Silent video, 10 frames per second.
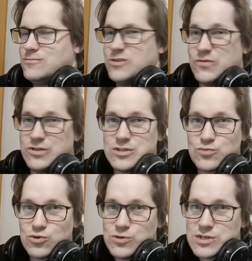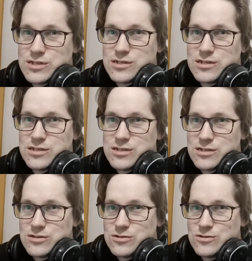if this process
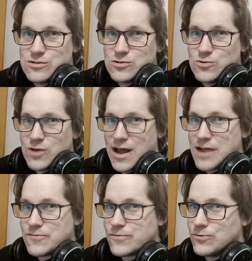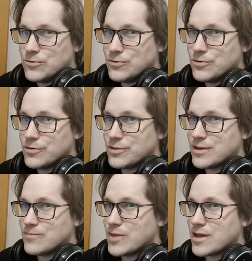is too hard for you,
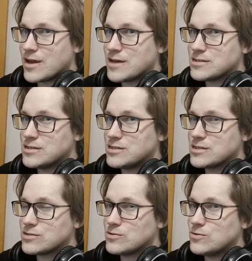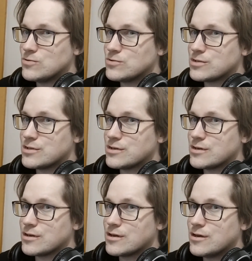then may I suggest you use the